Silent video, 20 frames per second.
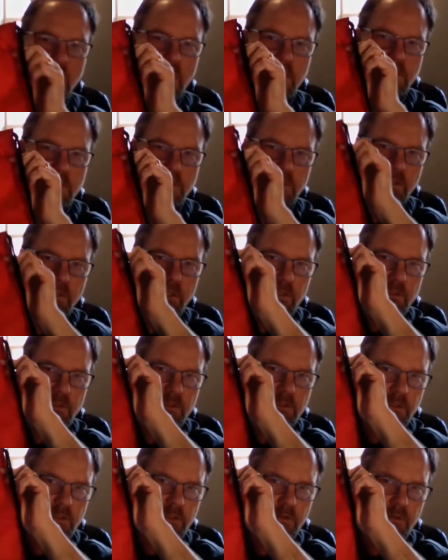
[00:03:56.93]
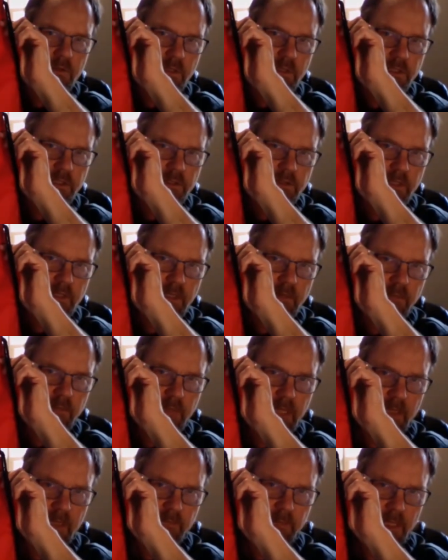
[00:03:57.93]
So here's a drawstring
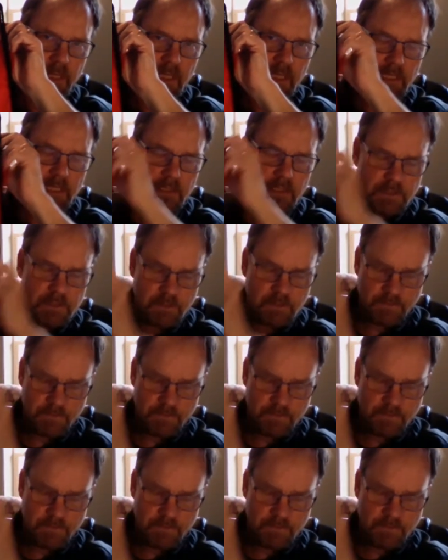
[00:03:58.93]
backpack. And so